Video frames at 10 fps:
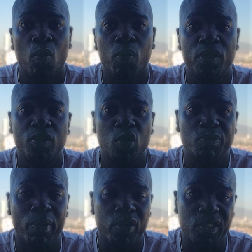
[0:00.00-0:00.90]
with those
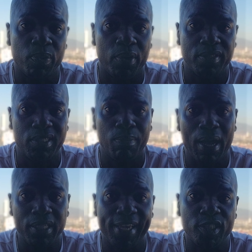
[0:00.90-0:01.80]
bonus points. And in
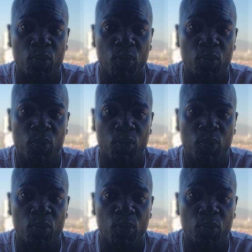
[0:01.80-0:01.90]
my case,